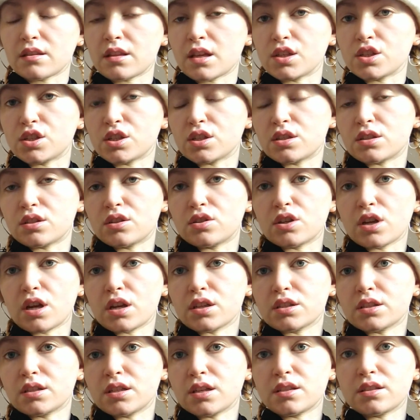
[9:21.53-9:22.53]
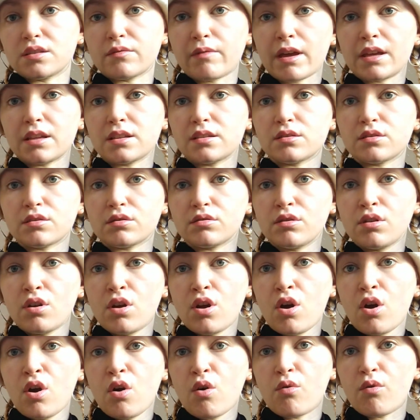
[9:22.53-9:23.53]
and then just adjust it based on
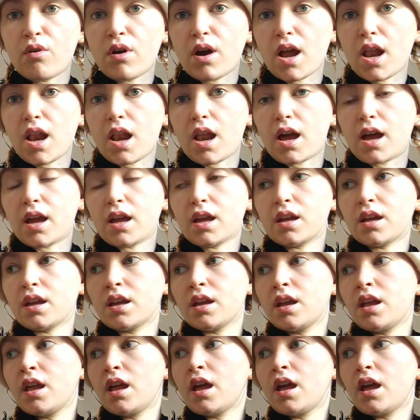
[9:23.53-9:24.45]
what I like.